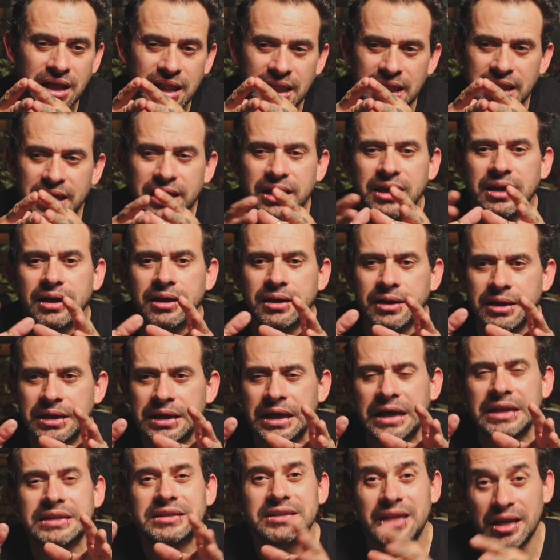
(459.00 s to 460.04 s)
like a
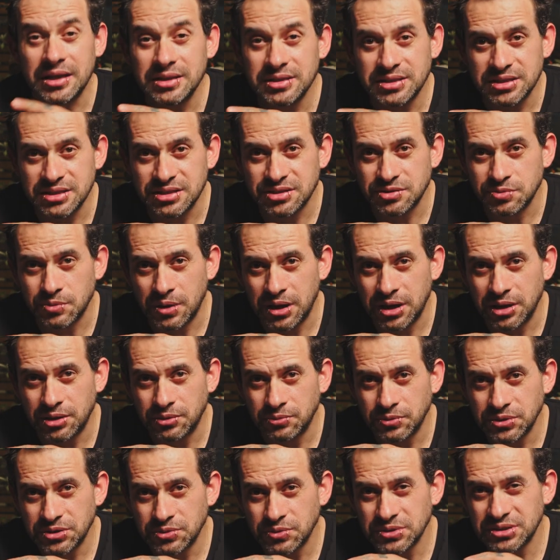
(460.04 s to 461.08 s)
dentist one,
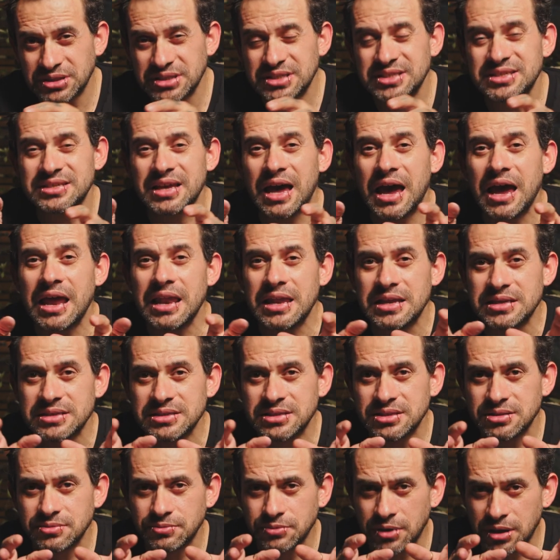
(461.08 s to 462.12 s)
which was the
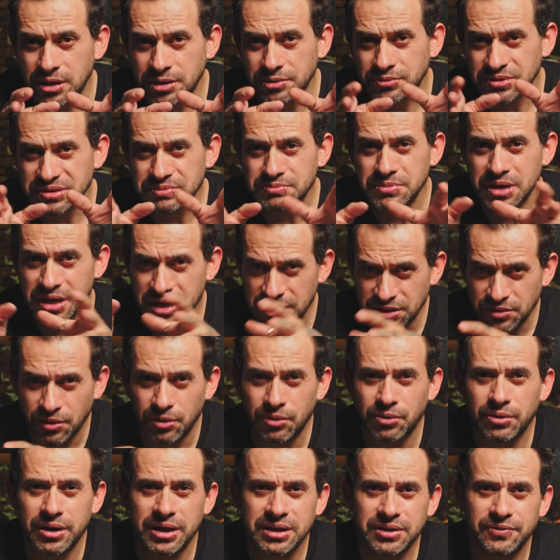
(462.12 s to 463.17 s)
silence one, was made
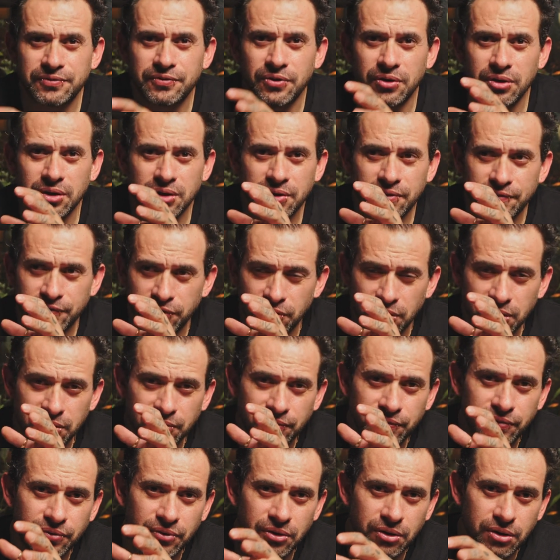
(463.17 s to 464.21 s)
already for
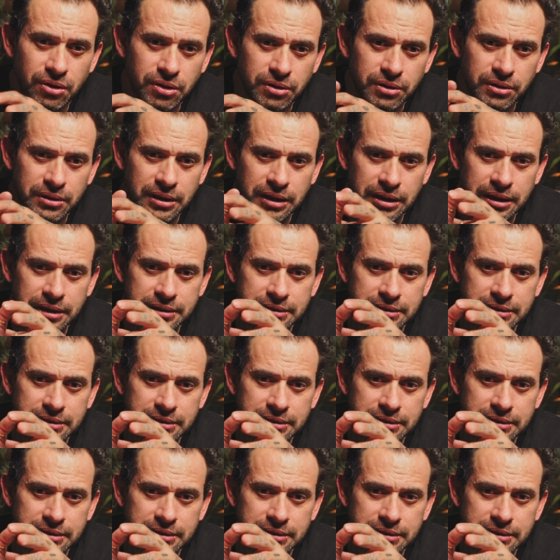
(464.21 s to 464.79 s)
a